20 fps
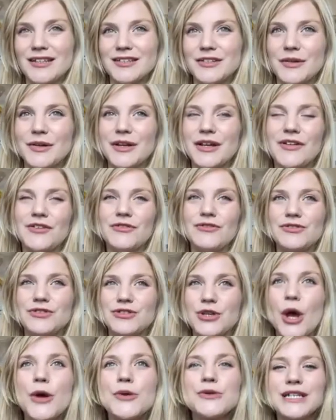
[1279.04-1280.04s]
So, it
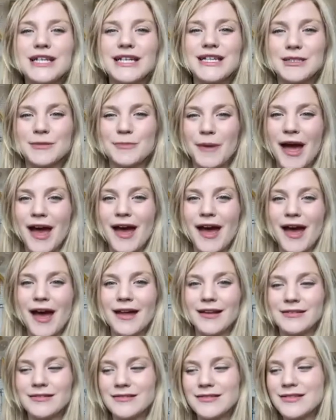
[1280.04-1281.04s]
totally
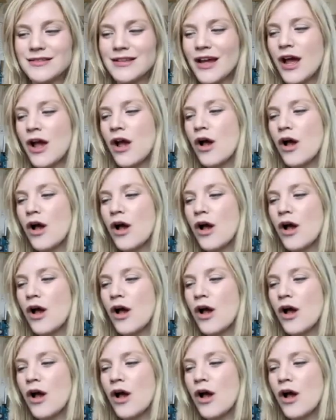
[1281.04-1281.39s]
depends